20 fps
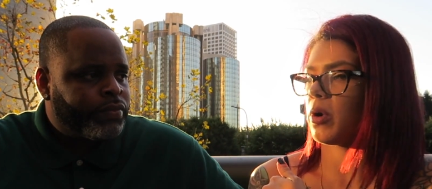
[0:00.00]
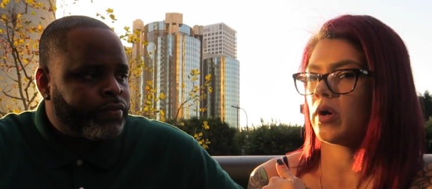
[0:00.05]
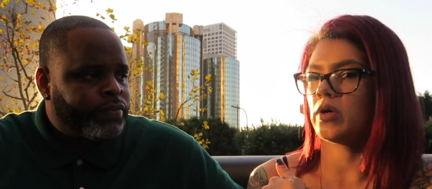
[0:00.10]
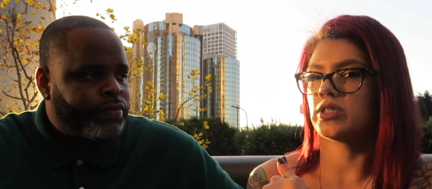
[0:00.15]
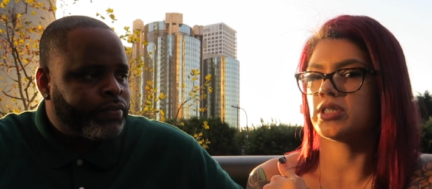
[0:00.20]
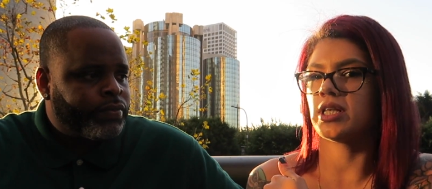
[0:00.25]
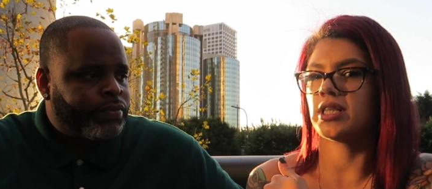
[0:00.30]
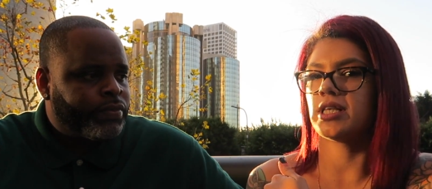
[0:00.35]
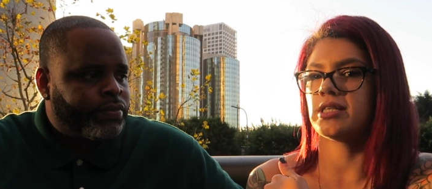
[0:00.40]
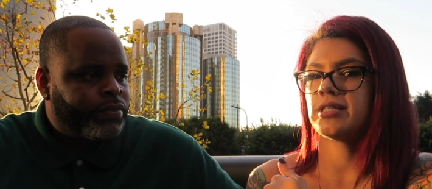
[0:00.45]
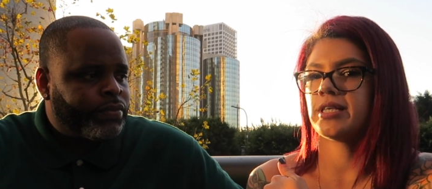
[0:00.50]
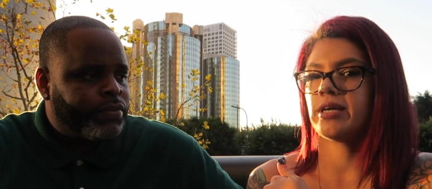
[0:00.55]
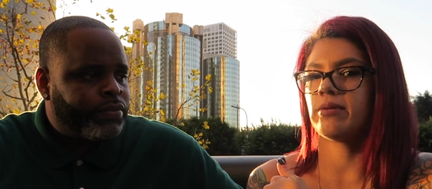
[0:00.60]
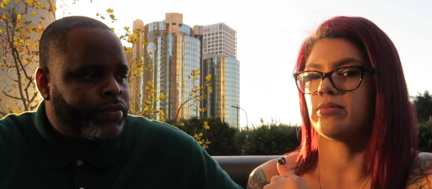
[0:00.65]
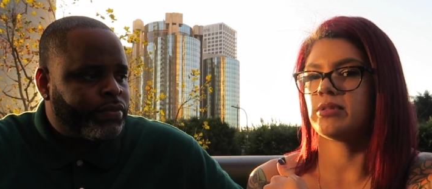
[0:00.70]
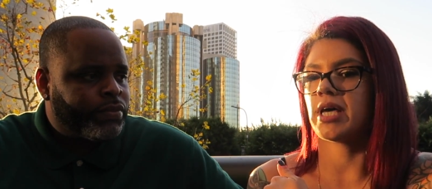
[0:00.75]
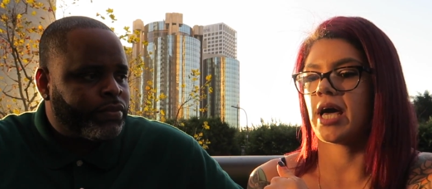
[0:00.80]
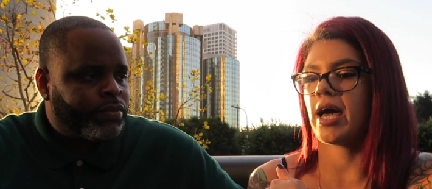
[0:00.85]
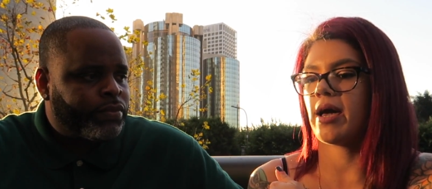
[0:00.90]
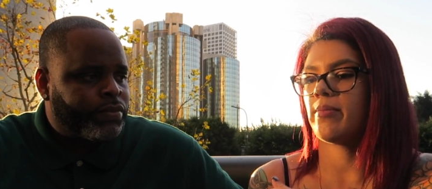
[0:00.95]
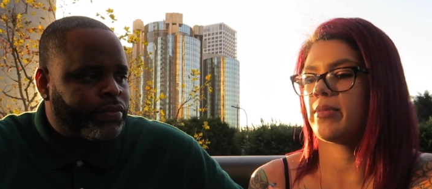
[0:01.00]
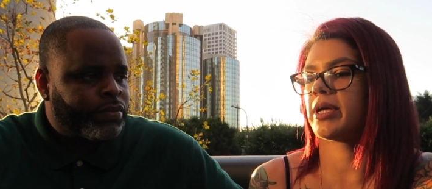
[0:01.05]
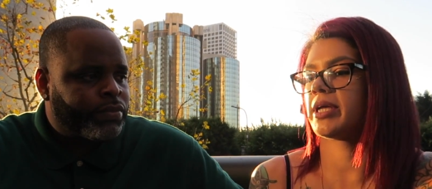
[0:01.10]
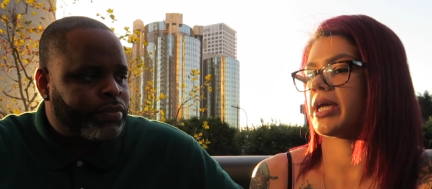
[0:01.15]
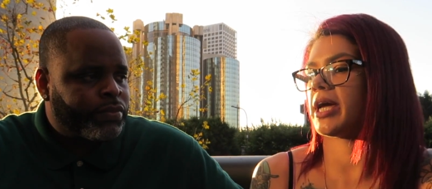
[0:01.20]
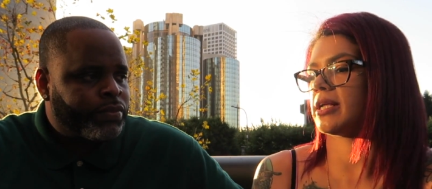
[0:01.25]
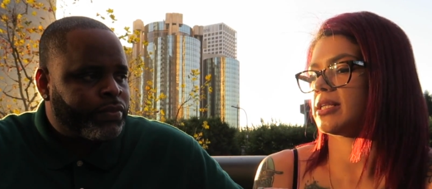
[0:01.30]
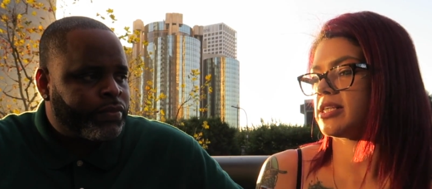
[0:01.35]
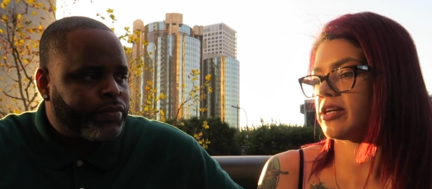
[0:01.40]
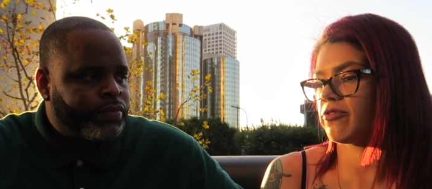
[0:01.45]
Speaker 1: post at the same time and
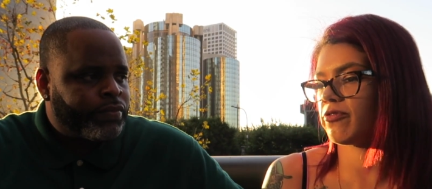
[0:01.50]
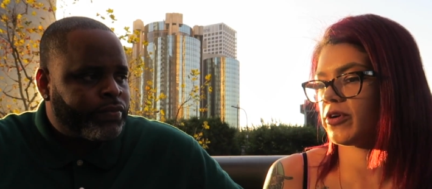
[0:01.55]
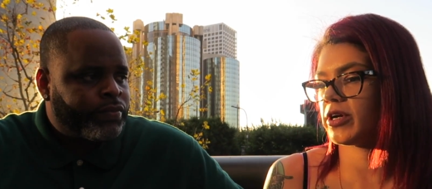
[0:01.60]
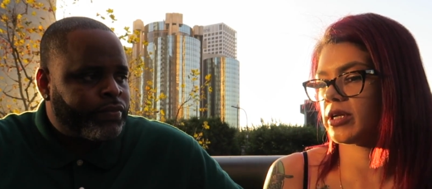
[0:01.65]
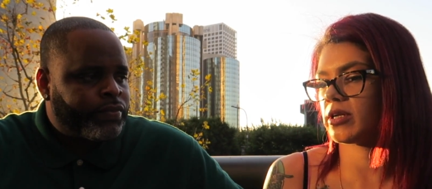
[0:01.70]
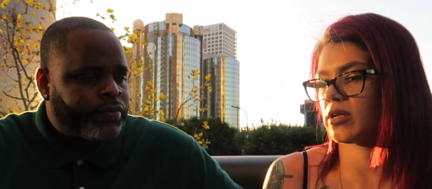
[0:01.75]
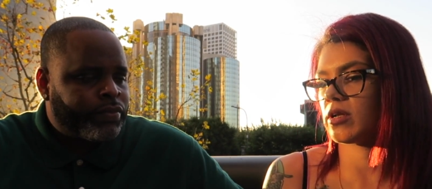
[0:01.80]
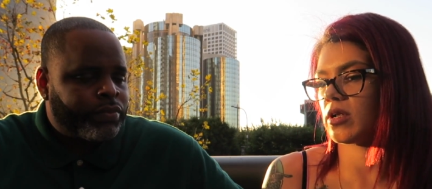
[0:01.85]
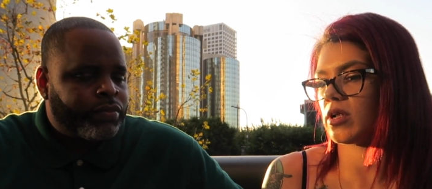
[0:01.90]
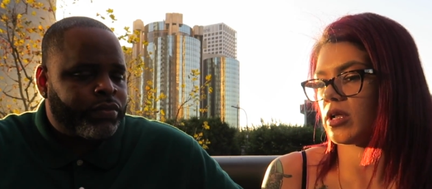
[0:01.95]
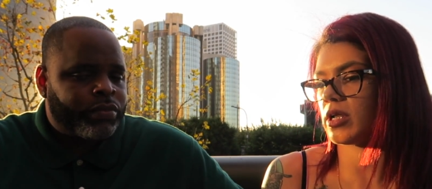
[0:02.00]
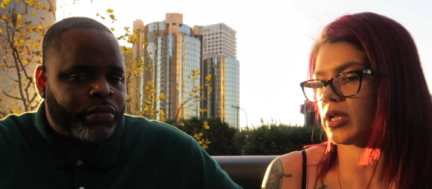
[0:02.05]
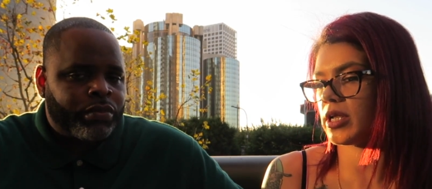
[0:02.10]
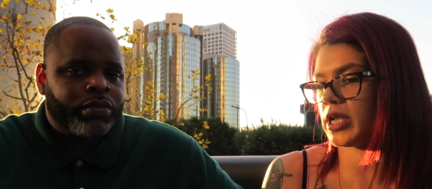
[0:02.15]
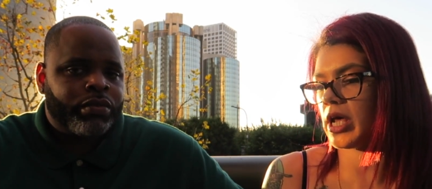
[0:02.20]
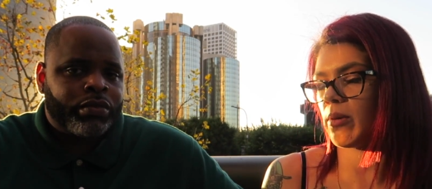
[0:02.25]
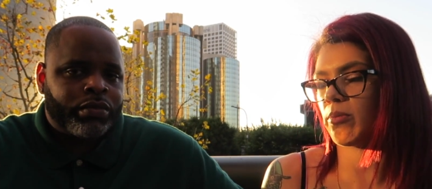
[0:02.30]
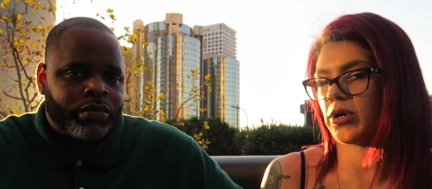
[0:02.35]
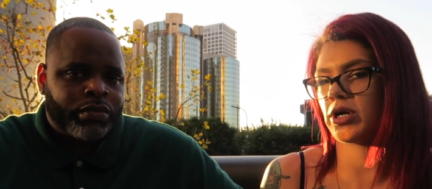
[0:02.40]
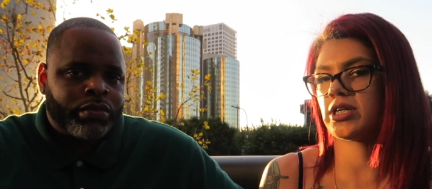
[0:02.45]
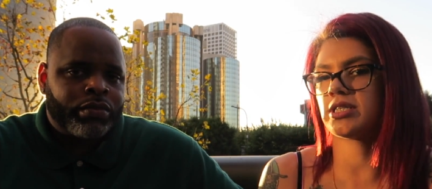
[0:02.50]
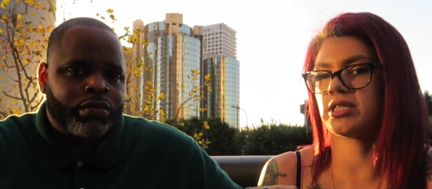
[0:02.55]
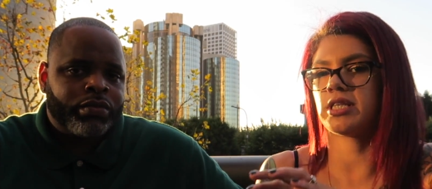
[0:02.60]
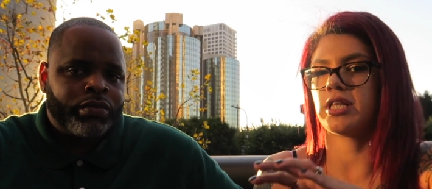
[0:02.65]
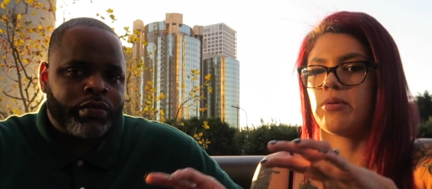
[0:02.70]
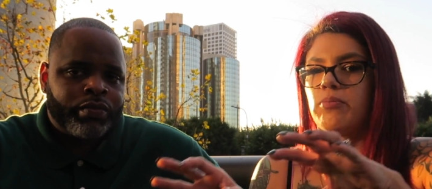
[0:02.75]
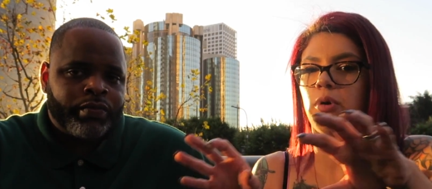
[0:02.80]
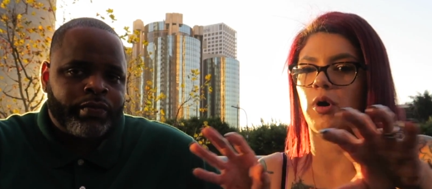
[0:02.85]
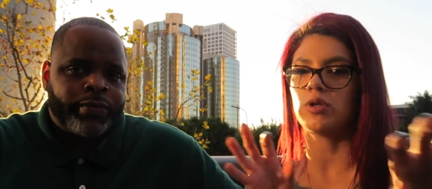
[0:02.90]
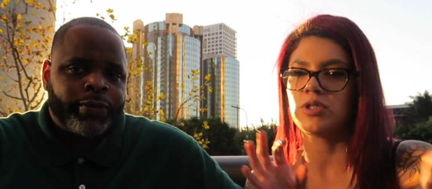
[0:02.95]
get different numbers and
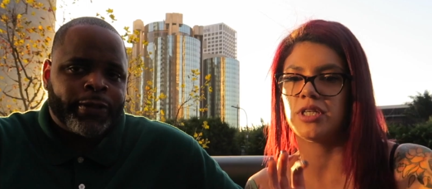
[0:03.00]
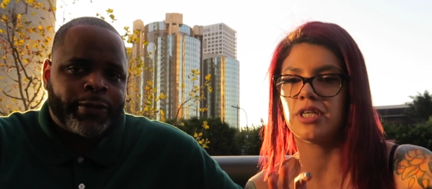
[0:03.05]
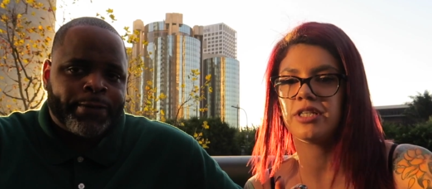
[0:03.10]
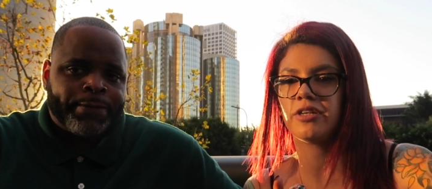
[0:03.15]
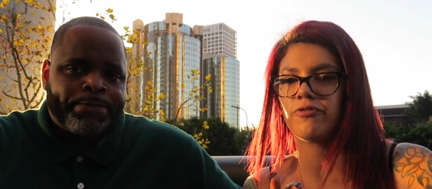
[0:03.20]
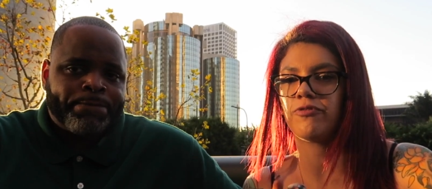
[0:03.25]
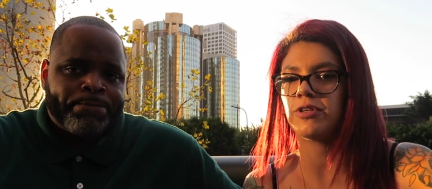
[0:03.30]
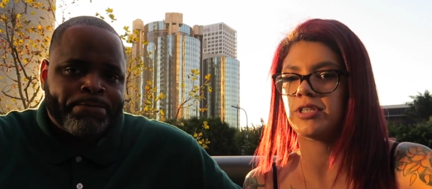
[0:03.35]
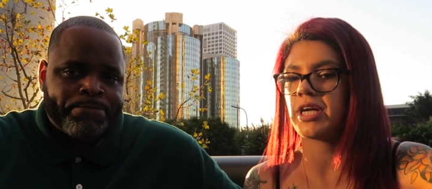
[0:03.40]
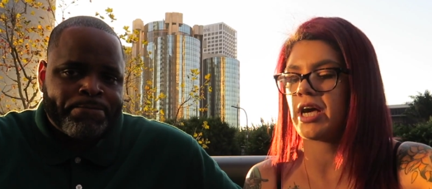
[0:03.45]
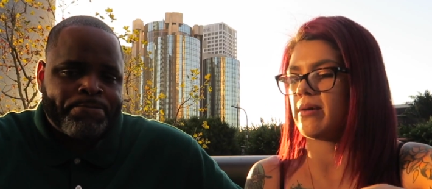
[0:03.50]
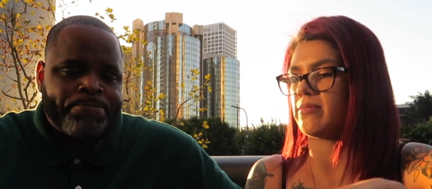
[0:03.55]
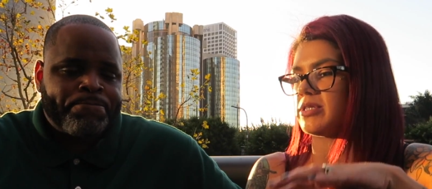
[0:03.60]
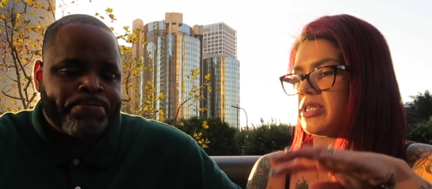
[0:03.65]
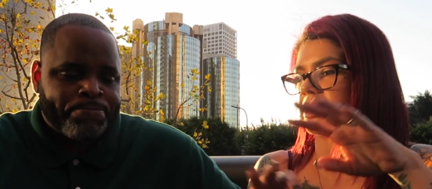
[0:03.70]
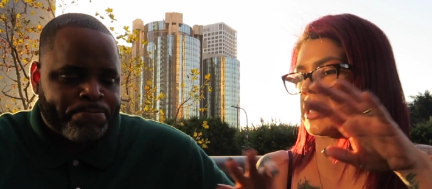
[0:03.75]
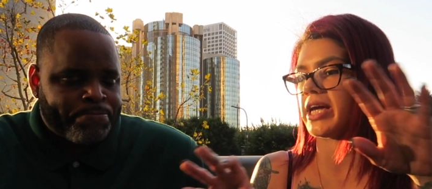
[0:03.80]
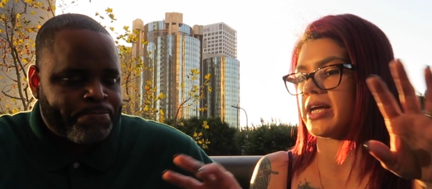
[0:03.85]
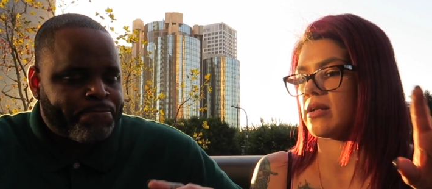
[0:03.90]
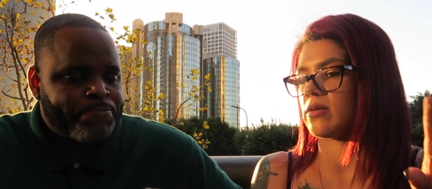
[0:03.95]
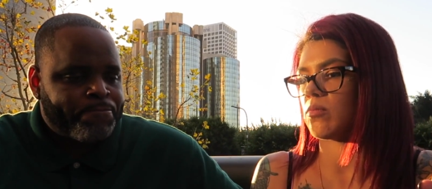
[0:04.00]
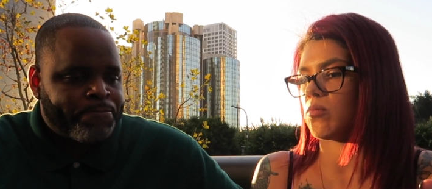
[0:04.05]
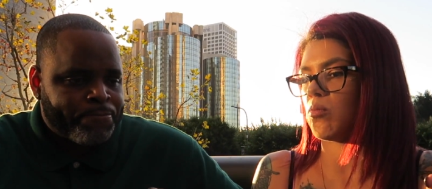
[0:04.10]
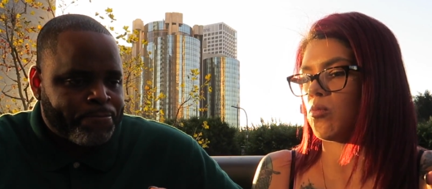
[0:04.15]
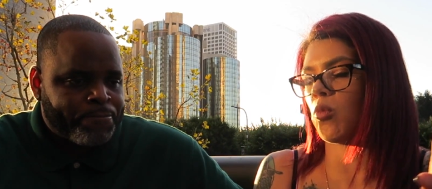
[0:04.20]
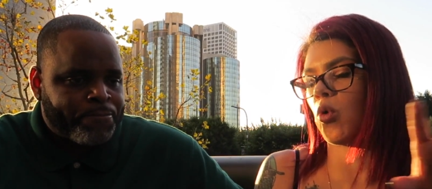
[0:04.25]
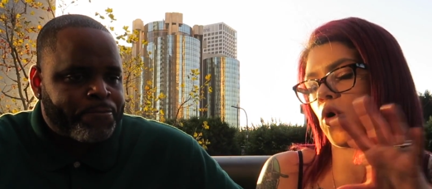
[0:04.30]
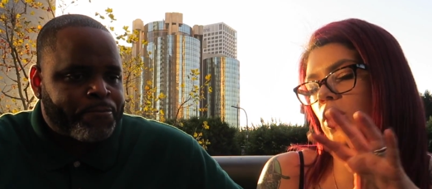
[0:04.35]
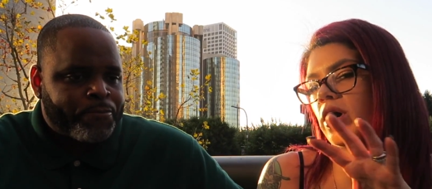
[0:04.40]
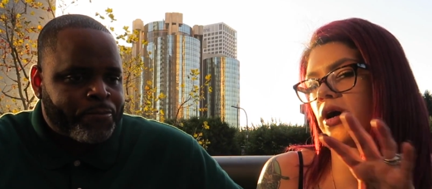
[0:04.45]
then post at different times and get
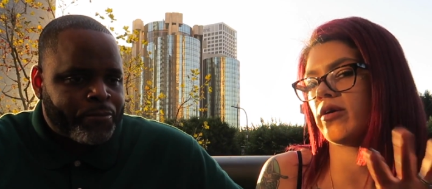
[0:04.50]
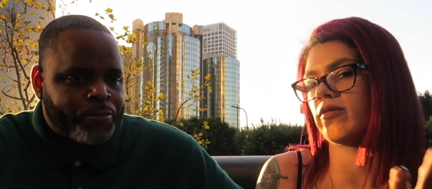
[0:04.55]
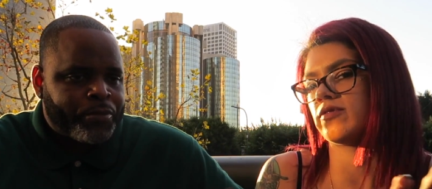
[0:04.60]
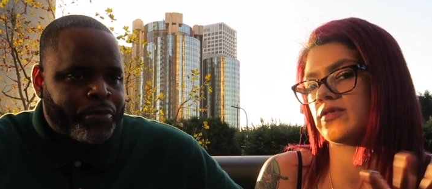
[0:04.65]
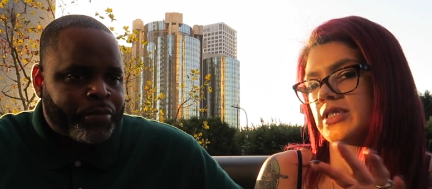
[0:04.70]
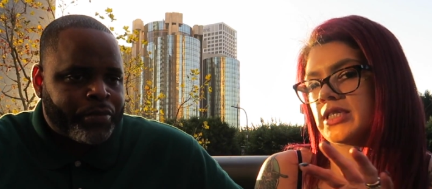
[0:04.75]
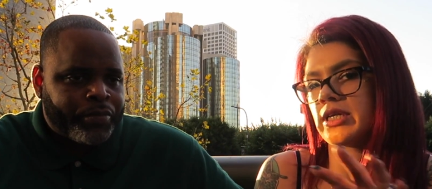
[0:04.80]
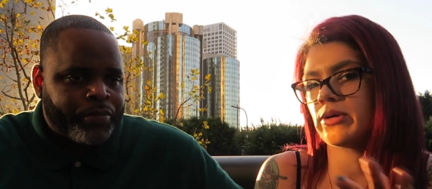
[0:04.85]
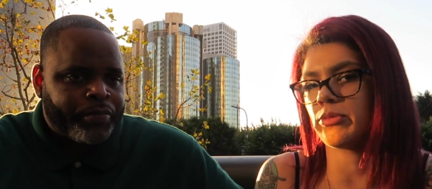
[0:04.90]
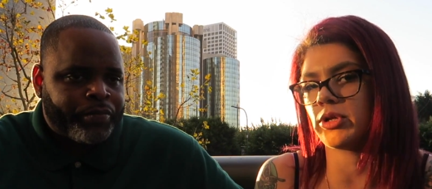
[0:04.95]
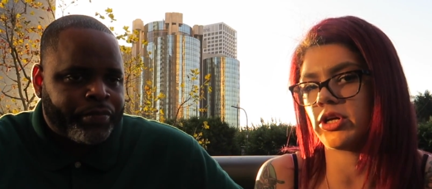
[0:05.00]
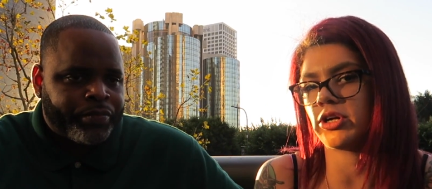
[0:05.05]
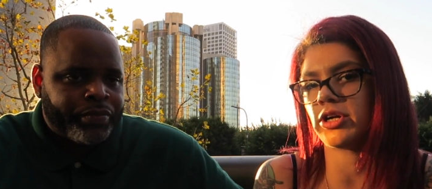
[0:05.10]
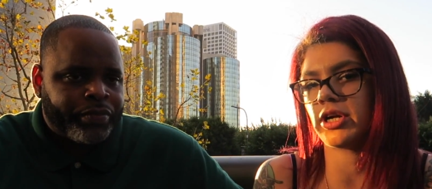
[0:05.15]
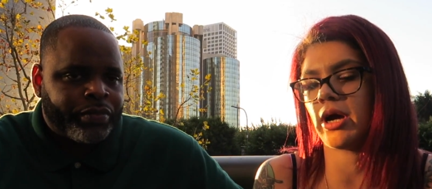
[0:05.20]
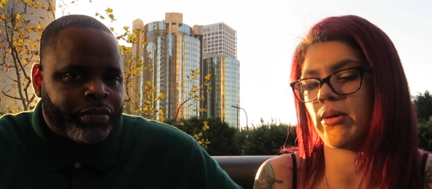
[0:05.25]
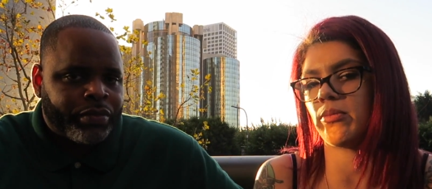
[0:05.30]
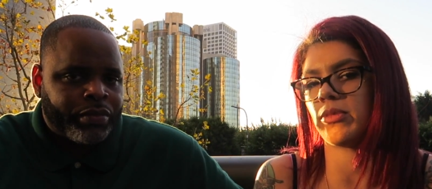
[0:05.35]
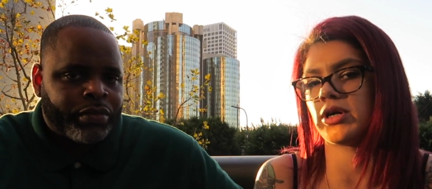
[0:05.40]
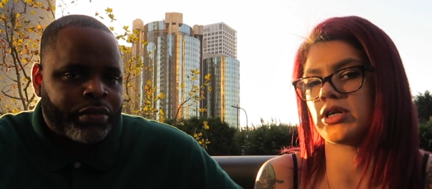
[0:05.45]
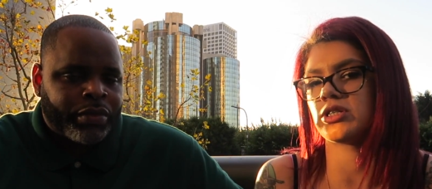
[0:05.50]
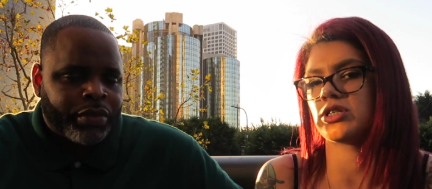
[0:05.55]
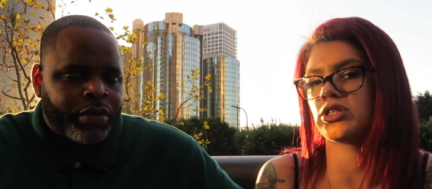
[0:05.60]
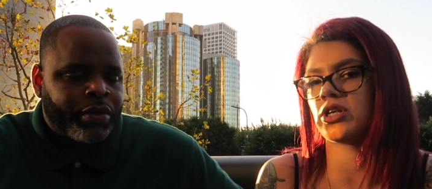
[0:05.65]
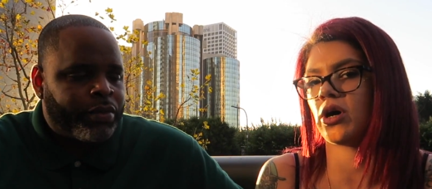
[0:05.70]
more of similar numbers.